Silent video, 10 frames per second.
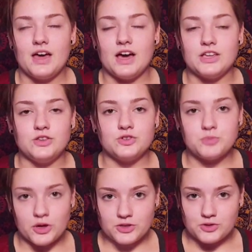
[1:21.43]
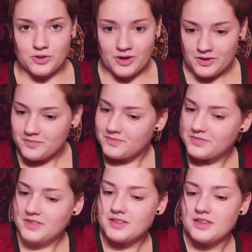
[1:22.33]
used bookstore
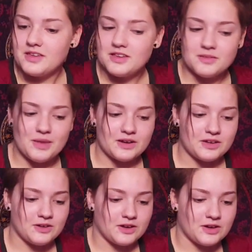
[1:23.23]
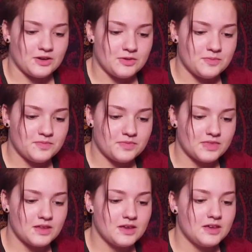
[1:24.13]
about a year ago,
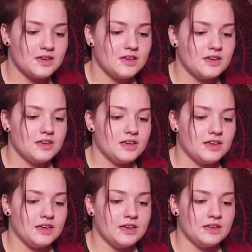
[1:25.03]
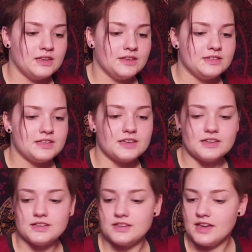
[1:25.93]
and
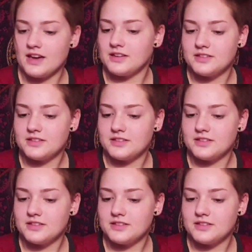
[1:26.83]
yeah.